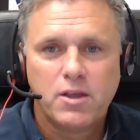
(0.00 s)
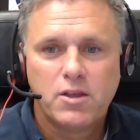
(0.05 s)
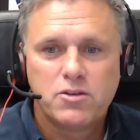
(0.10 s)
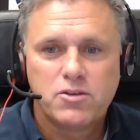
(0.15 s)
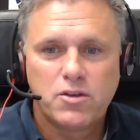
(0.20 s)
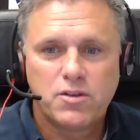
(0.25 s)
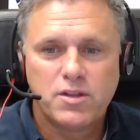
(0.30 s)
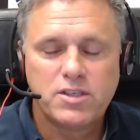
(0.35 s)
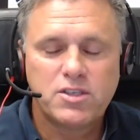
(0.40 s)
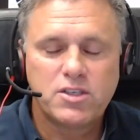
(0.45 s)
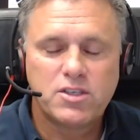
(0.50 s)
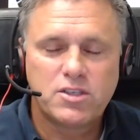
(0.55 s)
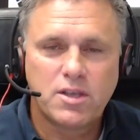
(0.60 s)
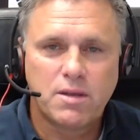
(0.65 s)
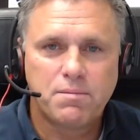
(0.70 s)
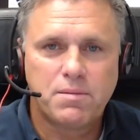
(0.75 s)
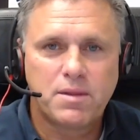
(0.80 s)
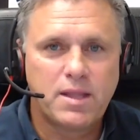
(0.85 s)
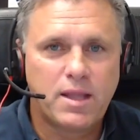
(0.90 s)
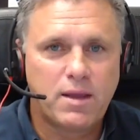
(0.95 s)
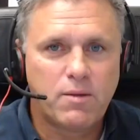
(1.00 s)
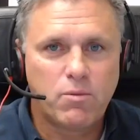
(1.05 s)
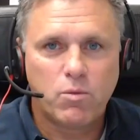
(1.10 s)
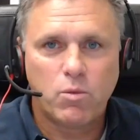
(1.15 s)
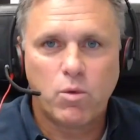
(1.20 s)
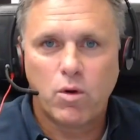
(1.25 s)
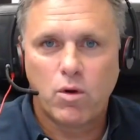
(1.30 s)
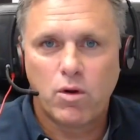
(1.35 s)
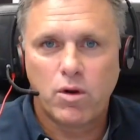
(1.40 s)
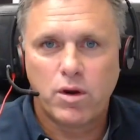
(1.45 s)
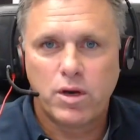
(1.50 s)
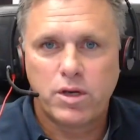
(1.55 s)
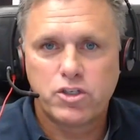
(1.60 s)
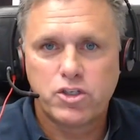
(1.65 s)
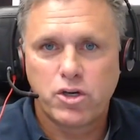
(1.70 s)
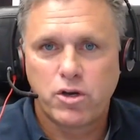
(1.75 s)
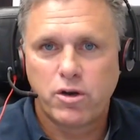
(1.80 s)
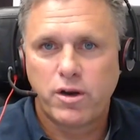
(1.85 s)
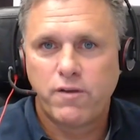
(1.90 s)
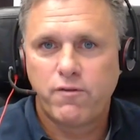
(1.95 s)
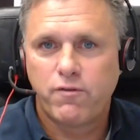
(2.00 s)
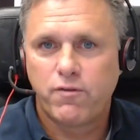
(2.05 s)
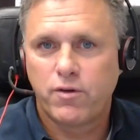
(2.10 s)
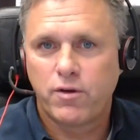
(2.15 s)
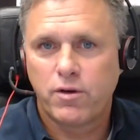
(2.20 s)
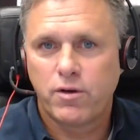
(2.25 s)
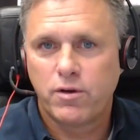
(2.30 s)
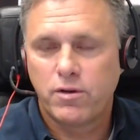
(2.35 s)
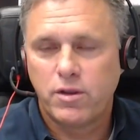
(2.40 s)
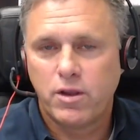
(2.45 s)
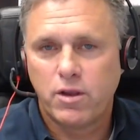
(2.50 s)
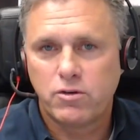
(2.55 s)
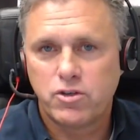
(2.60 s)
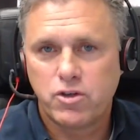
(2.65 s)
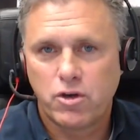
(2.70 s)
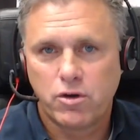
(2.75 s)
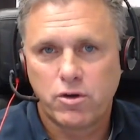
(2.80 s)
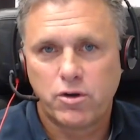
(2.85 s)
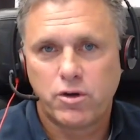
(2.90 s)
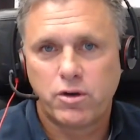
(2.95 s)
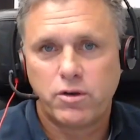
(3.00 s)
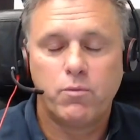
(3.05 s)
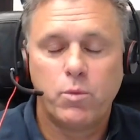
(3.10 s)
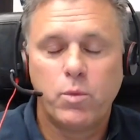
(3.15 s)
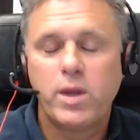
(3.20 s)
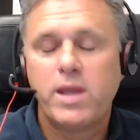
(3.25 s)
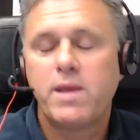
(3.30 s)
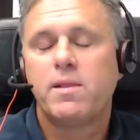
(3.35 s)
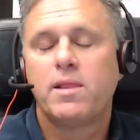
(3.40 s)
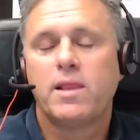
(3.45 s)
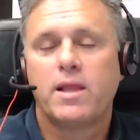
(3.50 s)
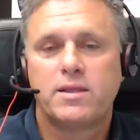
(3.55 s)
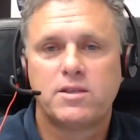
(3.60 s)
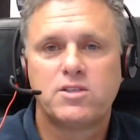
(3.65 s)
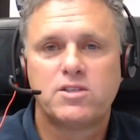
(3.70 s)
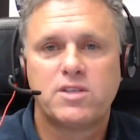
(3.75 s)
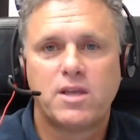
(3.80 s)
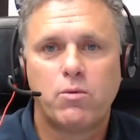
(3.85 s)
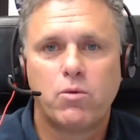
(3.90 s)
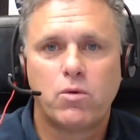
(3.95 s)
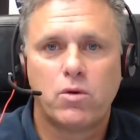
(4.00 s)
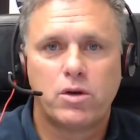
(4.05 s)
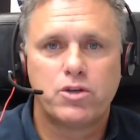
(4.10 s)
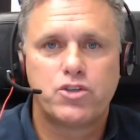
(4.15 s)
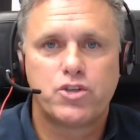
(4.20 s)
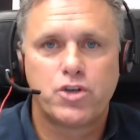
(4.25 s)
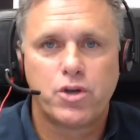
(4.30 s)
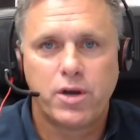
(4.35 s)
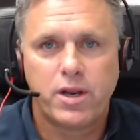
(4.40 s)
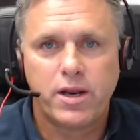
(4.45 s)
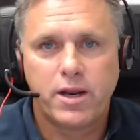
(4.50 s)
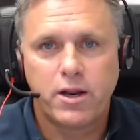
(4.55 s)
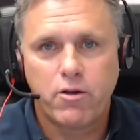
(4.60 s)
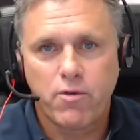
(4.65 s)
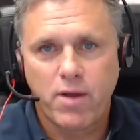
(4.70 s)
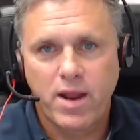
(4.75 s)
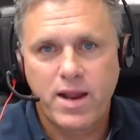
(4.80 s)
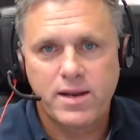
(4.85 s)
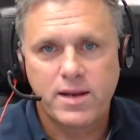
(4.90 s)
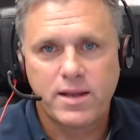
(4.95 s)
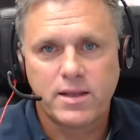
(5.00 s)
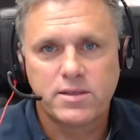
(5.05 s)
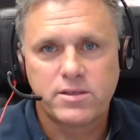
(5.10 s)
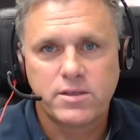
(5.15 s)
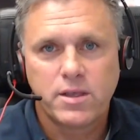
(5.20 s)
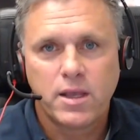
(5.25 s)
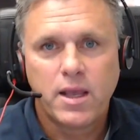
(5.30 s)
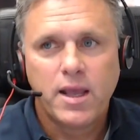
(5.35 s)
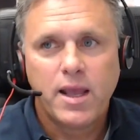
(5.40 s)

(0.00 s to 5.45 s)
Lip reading: So this is something that we're on a journey for, we like to say we're on a journey to greatness.